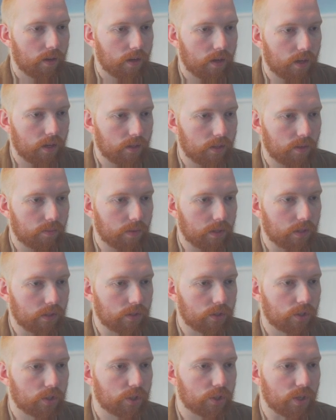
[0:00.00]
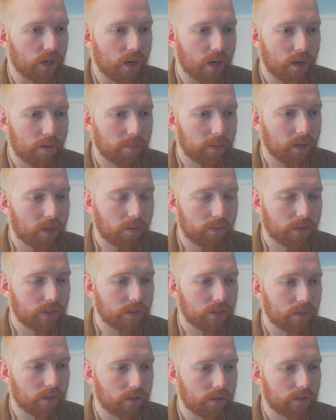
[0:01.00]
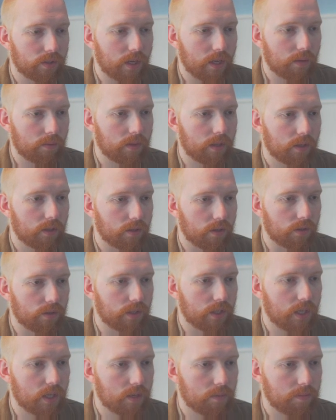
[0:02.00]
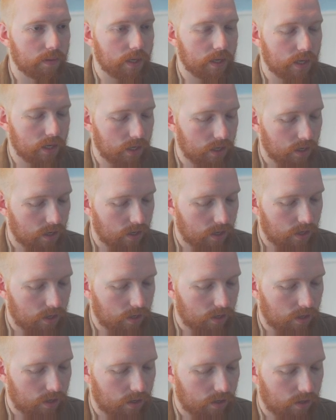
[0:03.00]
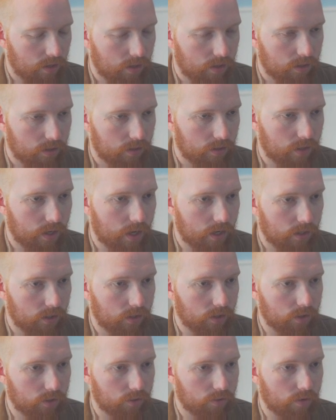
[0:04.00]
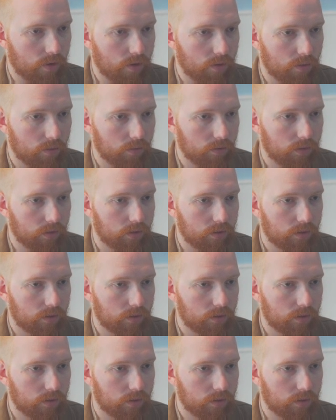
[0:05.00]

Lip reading: And then we got a start block, which is not the same thing. So TB set control.